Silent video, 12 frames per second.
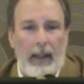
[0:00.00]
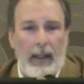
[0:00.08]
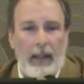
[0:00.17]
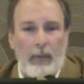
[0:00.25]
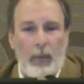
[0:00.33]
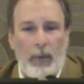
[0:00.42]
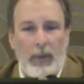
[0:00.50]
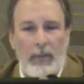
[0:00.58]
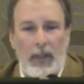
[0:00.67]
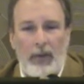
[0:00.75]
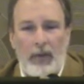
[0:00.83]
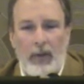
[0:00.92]
And we wanted to
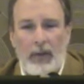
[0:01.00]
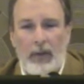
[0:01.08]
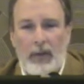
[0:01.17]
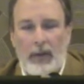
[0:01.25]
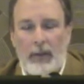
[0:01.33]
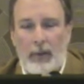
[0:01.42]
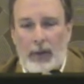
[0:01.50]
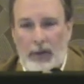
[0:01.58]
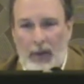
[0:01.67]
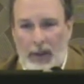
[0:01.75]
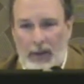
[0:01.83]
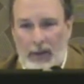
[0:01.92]
measure the differential
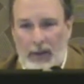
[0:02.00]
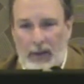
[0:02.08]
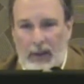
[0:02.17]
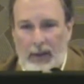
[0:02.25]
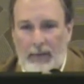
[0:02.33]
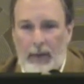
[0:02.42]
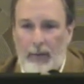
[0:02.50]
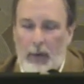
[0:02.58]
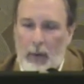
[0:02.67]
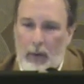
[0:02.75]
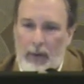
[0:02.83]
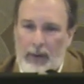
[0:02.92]
toxicity of
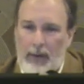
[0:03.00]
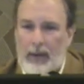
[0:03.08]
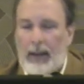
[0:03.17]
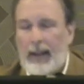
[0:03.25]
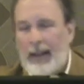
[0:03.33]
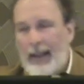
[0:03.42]
coarse